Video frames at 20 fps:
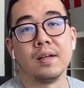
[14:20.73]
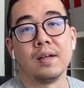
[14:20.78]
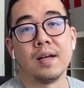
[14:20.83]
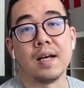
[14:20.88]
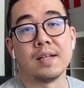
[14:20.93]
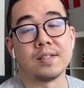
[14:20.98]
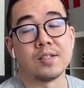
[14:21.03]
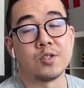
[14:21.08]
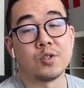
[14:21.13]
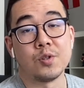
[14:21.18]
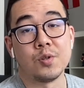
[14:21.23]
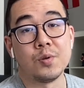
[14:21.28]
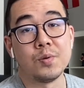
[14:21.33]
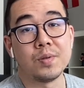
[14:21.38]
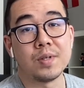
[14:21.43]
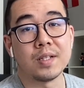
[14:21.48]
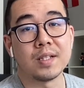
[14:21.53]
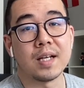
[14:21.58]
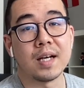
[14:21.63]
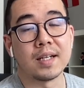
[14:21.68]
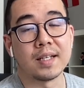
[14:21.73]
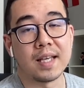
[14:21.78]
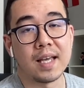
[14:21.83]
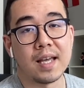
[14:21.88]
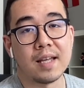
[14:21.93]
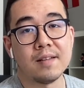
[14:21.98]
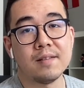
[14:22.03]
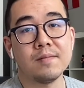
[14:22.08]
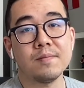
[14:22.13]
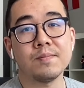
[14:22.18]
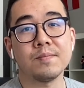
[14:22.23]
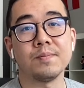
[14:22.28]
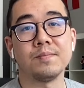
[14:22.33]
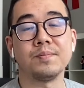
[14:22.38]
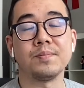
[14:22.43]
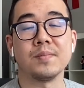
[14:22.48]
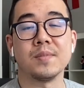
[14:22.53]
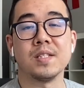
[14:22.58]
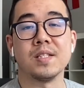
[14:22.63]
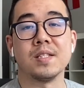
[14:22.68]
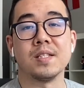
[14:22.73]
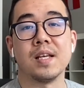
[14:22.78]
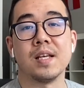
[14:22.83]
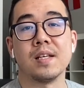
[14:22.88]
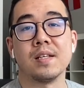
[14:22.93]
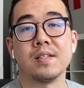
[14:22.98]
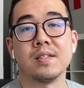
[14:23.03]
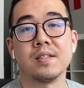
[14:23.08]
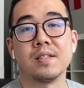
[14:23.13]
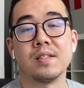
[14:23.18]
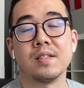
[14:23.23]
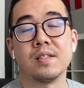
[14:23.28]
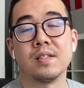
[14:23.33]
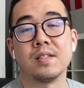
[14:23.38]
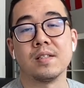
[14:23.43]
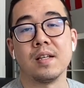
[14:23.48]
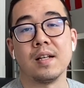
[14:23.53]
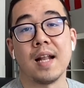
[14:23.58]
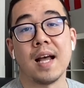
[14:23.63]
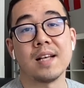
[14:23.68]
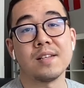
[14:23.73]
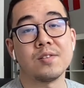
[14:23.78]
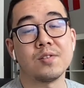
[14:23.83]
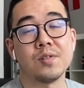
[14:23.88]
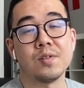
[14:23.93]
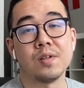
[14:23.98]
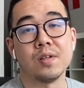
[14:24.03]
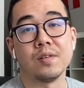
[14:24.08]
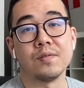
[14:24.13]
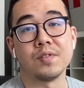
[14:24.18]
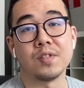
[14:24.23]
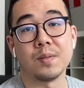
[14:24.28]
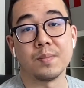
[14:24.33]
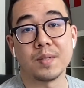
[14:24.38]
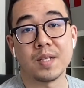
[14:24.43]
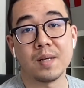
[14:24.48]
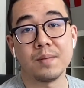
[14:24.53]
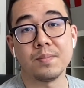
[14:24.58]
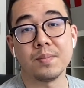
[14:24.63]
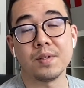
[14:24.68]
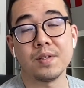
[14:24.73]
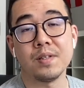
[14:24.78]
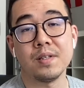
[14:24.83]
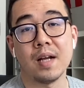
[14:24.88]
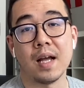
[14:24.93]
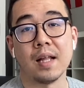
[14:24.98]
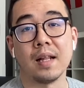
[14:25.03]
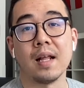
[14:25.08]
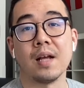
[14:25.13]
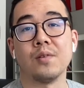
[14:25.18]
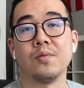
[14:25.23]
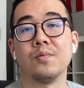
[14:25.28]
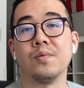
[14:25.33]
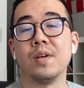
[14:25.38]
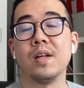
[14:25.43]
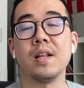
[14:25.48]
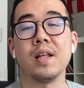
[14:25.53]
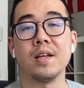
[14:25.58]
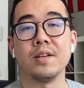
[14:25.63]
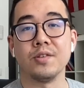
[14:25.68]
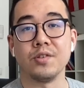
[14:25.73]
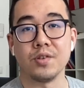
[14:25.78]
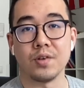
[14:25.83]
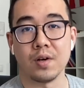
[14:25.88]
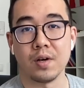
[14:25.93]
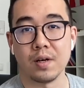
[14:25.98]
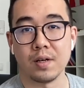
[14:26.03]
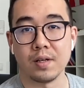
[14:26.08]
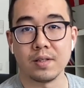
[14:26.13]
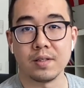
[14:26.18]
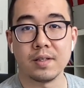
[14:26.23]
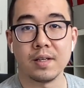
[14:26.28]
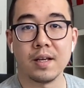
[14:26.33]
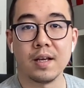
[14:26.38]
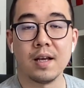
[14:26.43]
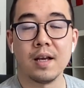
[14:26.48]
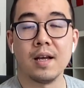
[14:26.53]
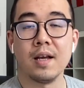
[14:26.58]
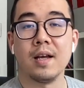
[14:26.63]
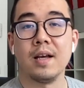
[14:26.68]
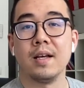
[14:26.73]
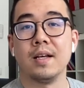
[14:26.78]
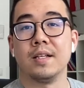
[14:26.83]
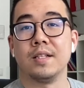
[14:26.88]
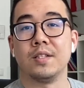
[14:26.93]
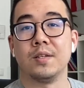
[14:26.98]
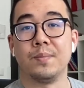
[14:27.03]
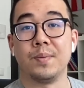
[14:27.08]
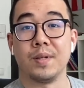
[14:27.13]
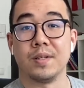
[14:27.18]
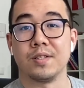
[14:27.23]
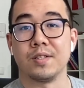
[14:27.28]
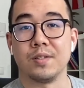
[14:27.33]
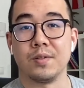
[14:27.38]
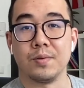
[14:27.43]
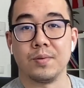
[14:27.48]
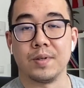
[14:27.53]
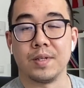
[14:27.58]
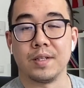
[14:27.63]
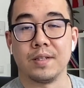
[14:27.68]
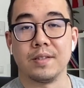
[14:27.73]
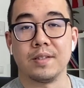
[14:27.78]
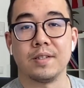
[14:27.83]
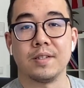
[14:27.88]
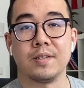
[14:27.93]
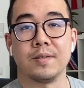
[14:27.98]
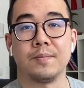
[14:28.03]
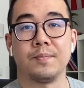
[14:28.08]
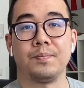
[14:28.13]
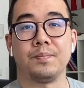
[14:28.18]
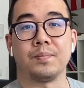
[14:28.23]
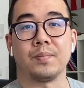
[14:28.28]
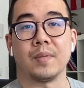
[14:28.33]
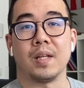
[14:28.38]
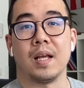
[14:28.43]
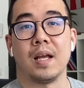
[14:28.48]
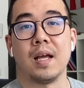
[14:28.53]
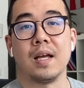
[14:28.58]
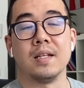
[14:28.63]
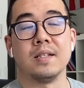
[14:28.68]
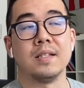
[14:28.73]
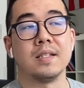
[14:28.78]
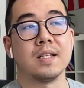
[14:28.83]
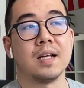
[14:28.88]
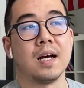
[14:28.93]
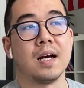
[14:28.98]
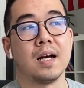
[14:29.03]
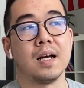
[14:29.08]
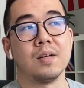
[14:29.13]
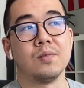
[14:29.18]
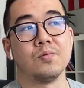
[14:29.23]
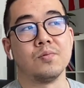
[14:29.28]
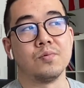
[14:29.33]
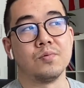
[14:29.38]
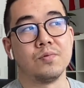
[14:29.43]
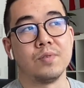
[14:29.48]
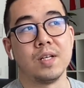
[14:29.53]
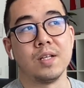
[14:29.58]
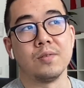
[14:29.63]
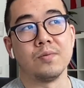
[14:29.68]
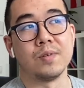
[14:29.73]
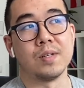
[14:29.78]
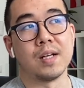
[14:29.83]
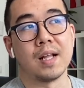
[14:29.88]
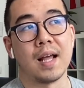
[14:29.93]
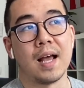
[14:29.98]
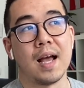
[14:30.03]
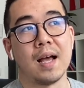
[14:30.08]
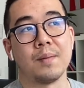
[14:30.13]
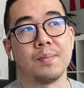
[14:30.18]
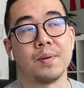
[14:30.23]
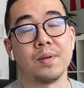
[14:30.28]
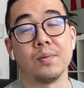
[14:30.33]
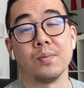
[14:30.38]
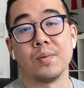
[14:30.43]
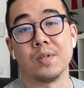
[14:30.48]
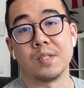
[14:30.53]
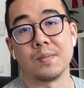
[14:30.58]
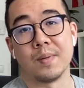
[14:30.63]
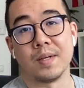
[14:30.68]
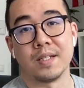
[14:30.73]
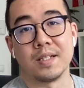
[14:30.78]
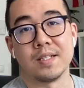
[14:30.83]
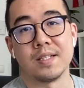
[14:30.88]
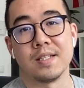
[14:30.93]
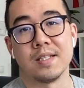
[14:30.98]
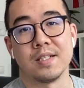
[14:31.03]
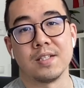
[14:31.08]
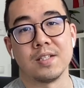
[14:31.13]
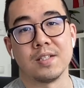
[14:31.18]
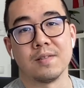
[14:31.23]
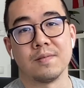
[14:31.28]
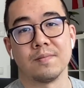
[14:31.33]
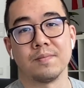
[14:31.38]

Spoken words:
as a student again since last year of September, and I'm really enjoying to be a student, and I'm really happy with my decision.